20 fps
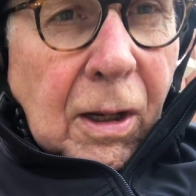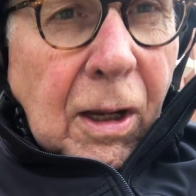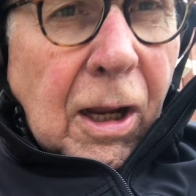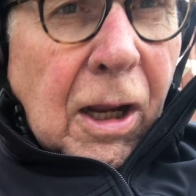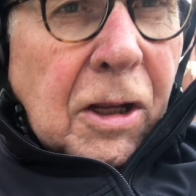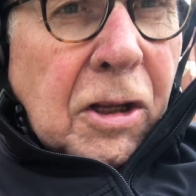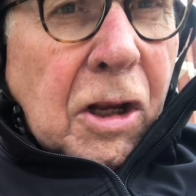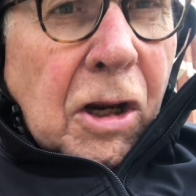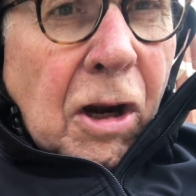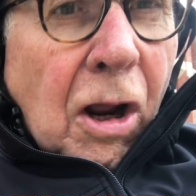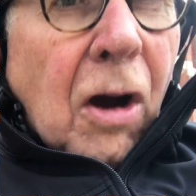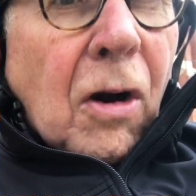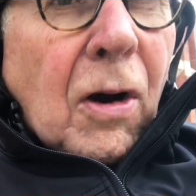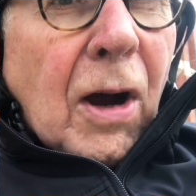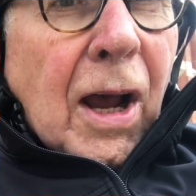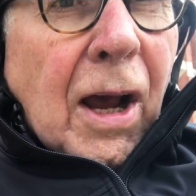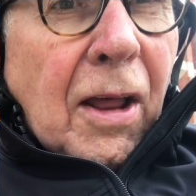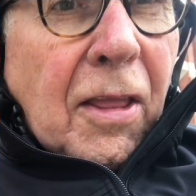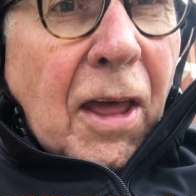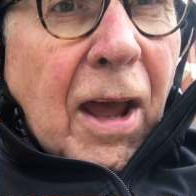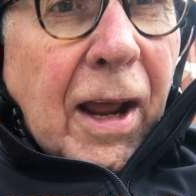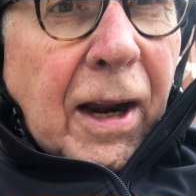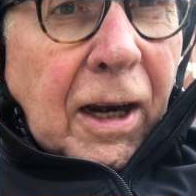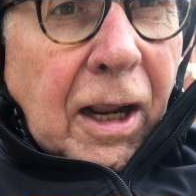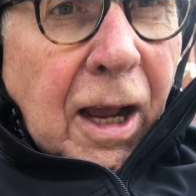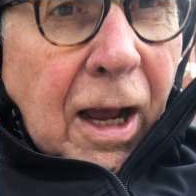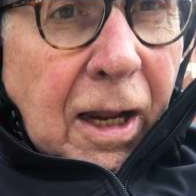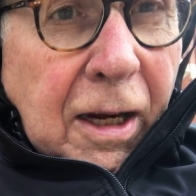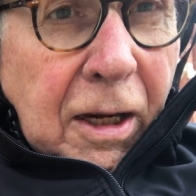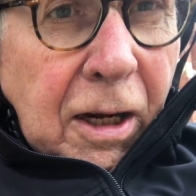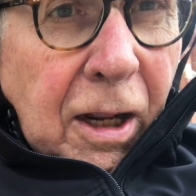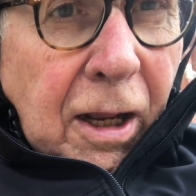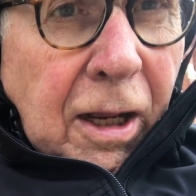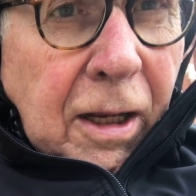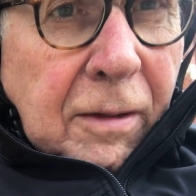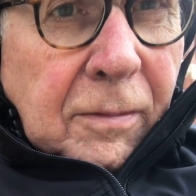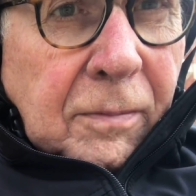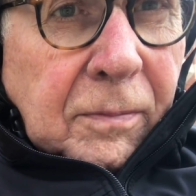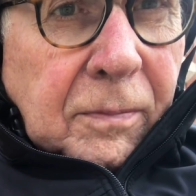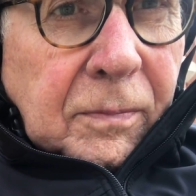And you know how that got
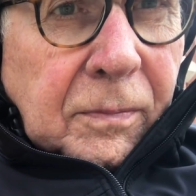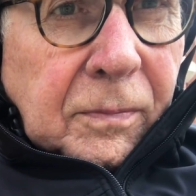done.